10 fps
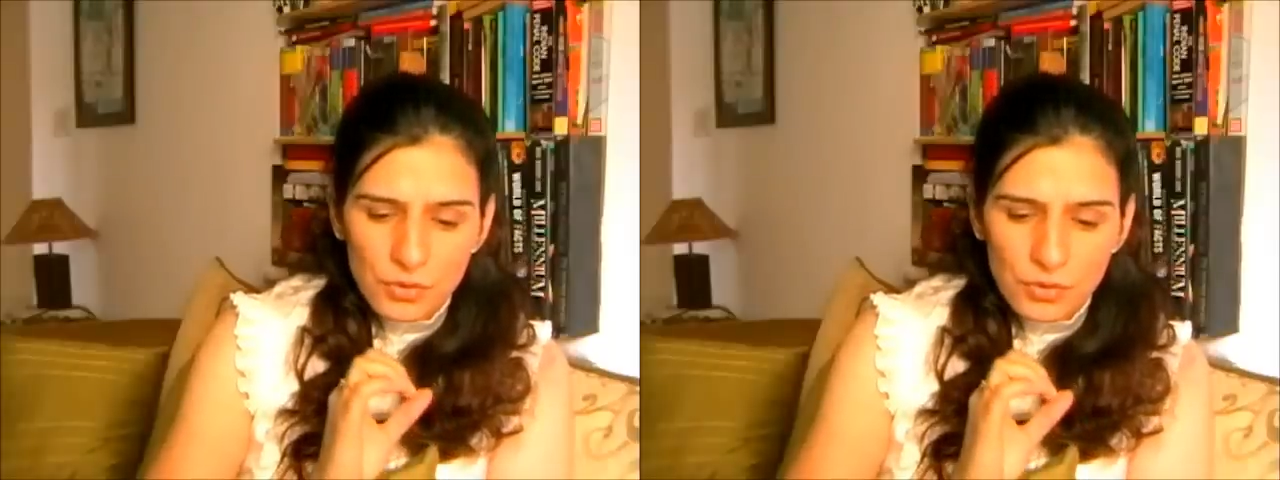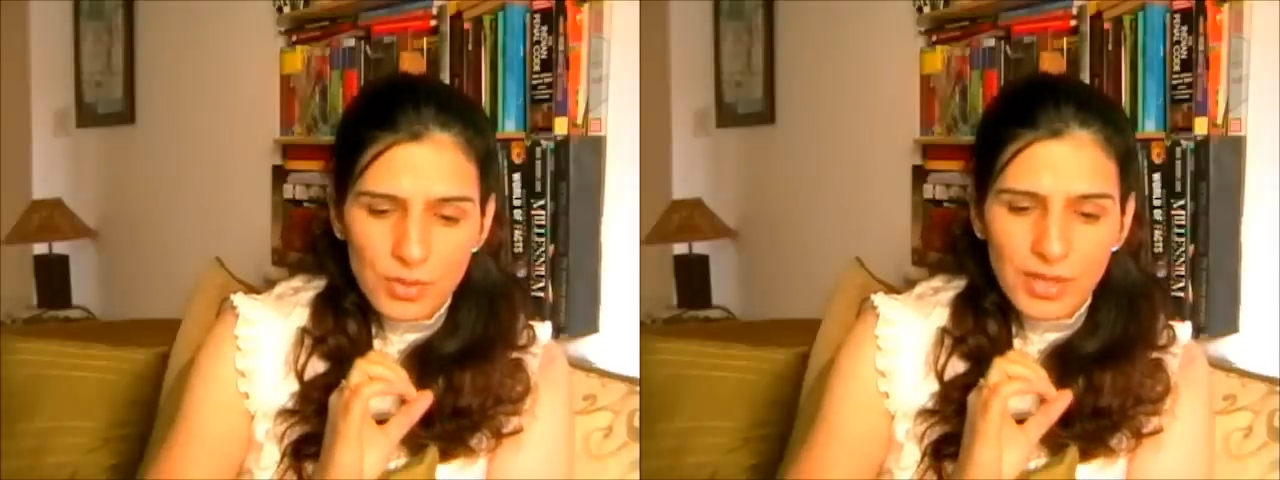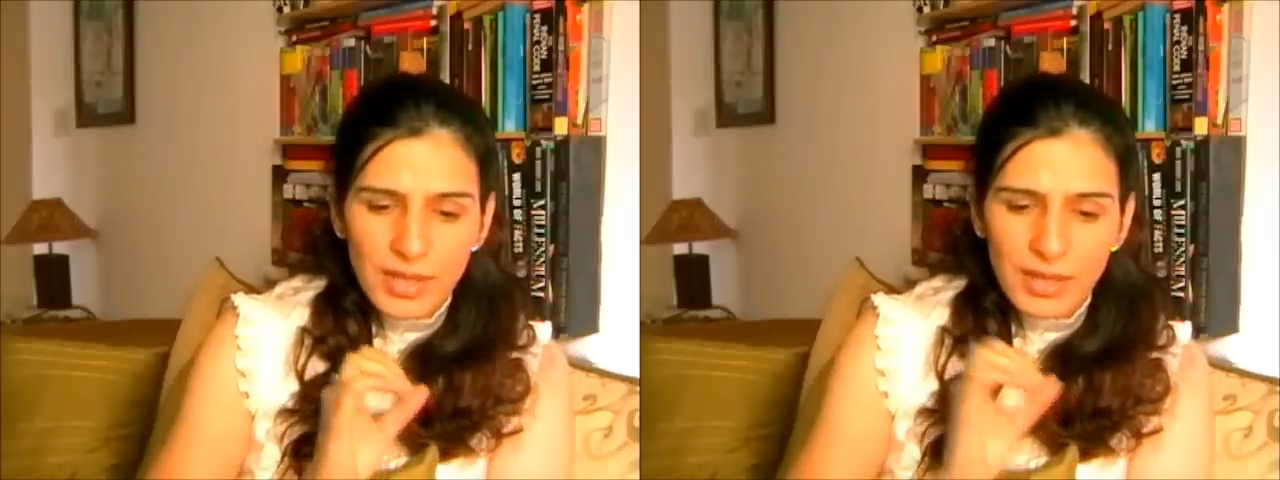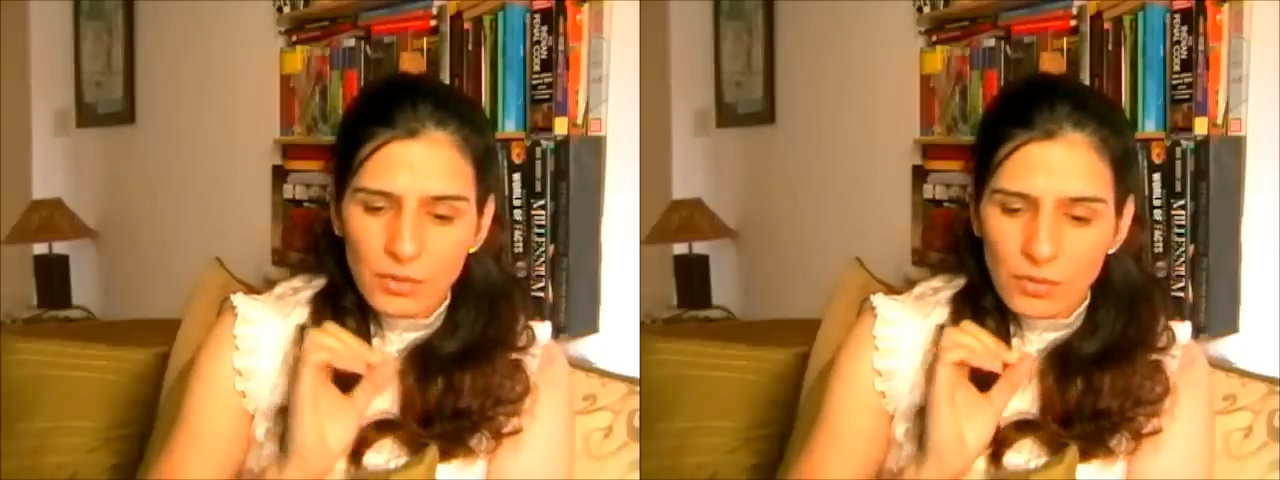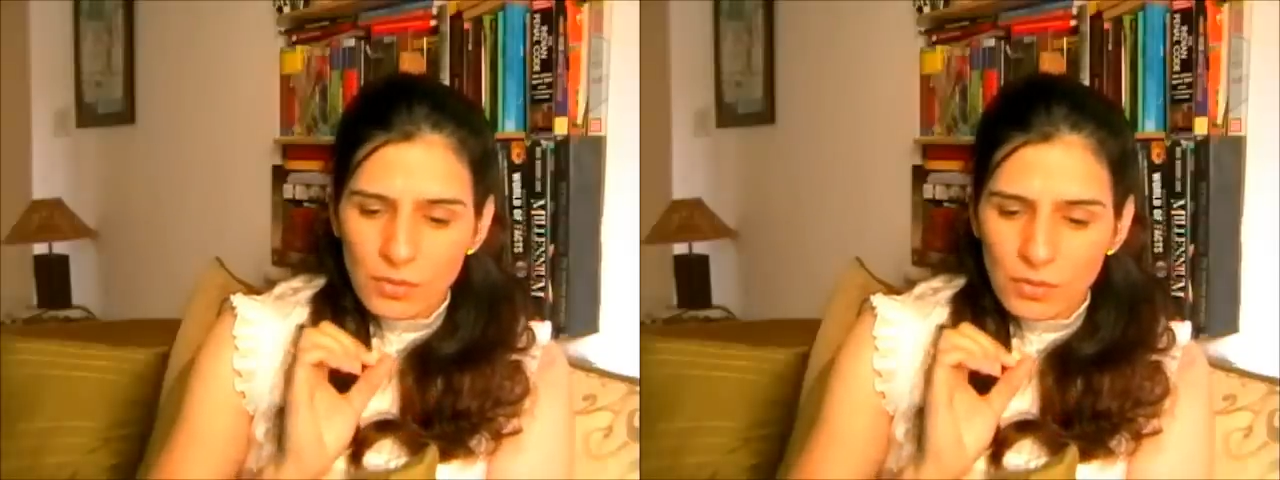Looking at,
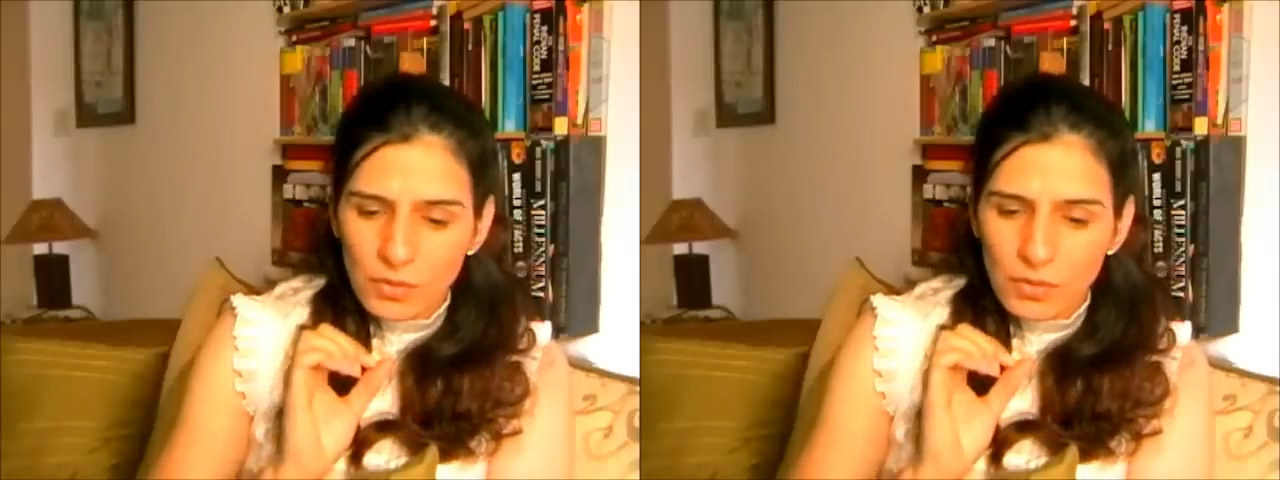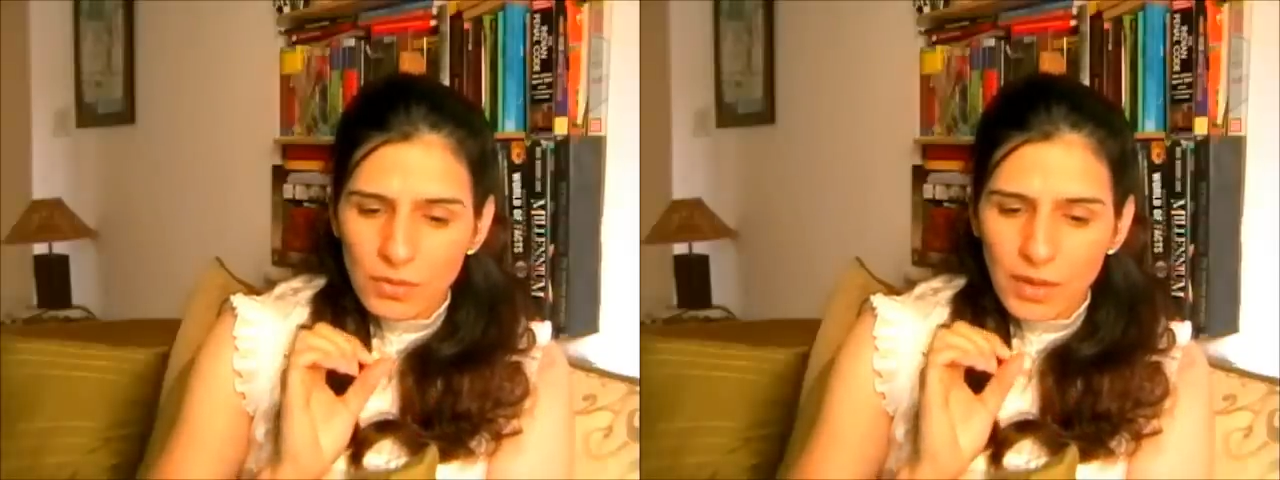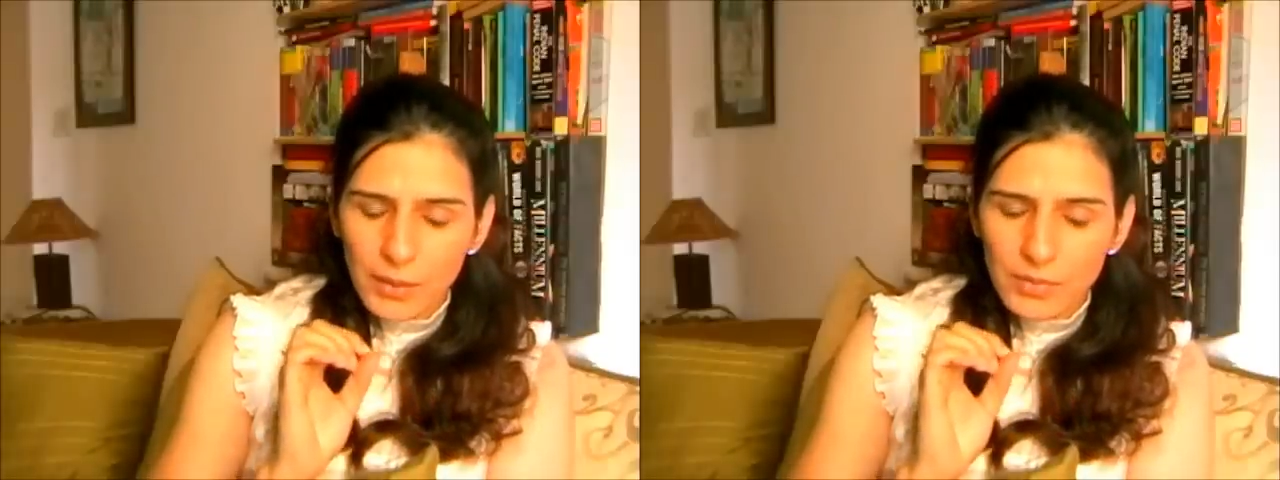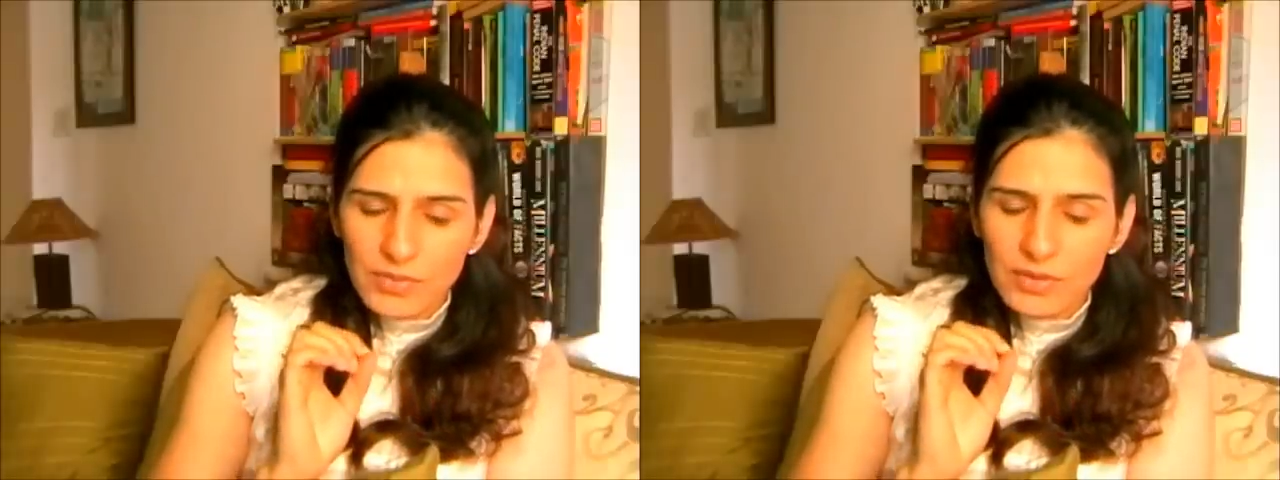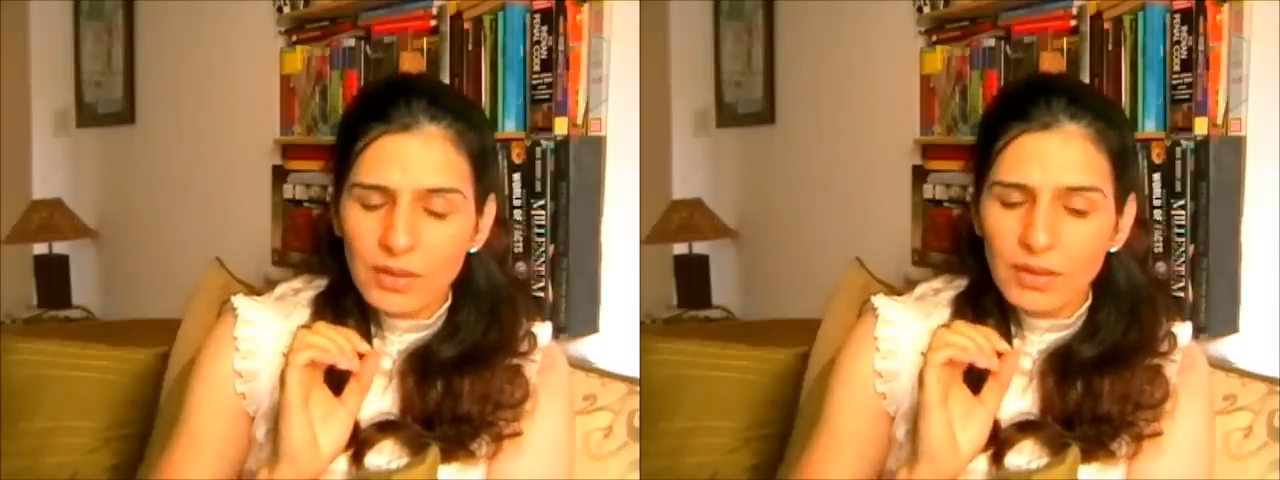I would
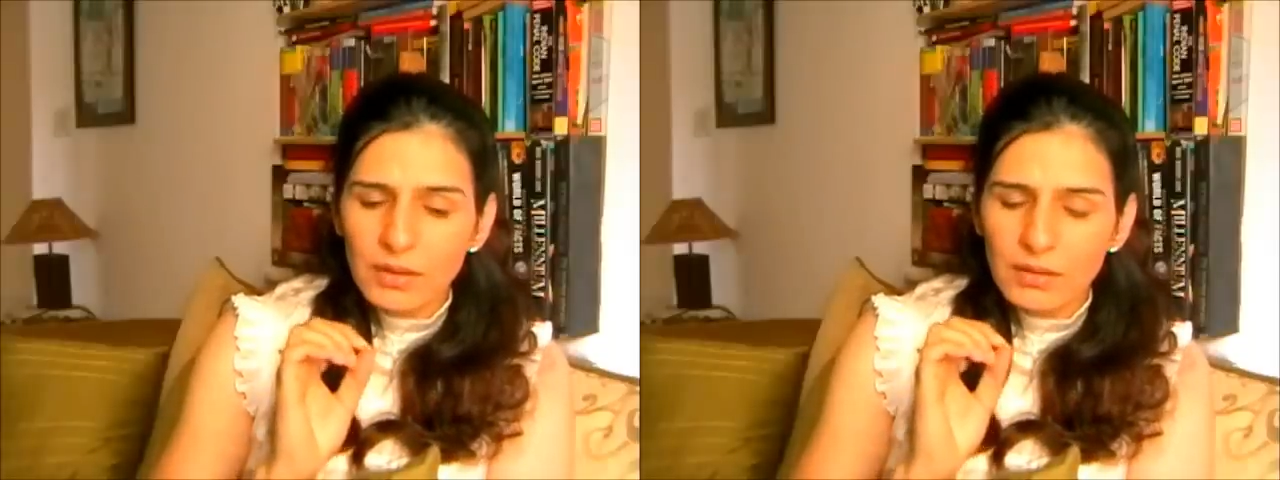say,